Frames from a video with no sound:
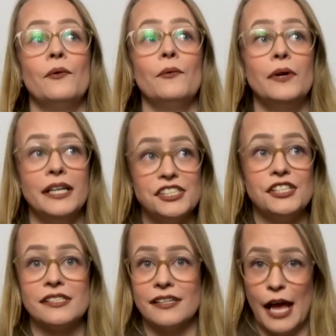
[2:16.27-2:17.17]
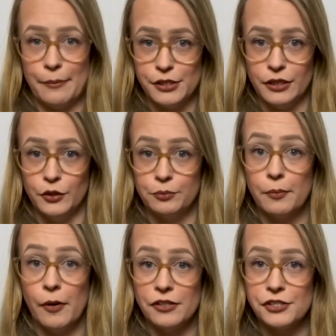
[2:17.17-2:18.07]
Which is an absolute
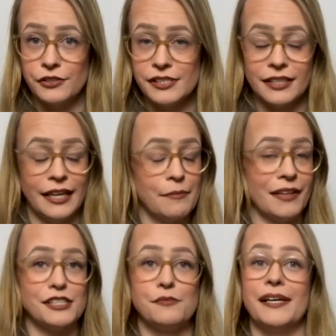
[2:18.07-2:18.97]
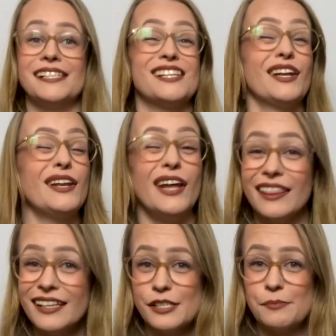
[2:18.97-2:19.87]
preposterous claim that's based on
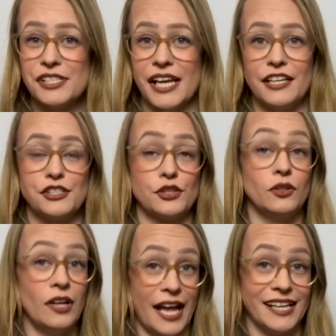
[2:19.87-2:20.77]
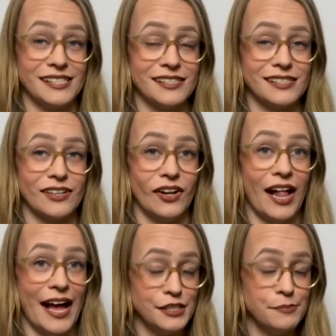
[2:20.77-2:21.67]
nothing substantial, as the skull
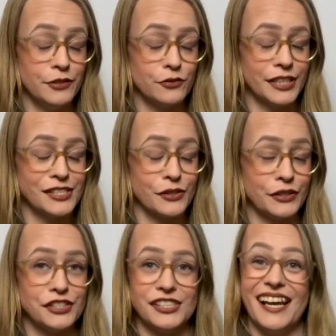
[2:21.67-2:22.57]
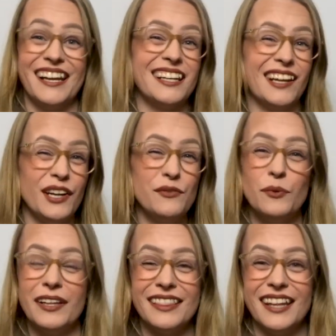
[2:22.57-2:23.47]
has been researched and none of
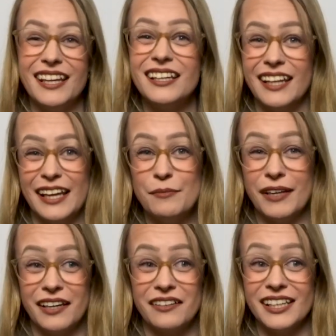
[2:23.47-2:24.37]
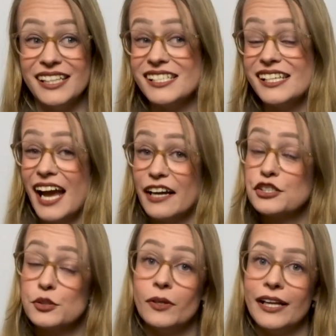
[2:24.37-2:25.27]
what they claim here is the
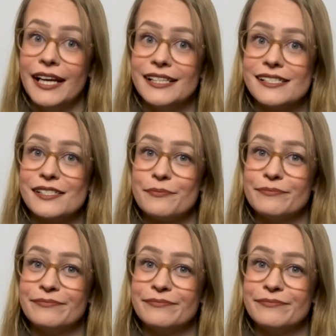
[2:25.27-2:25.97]
actual case.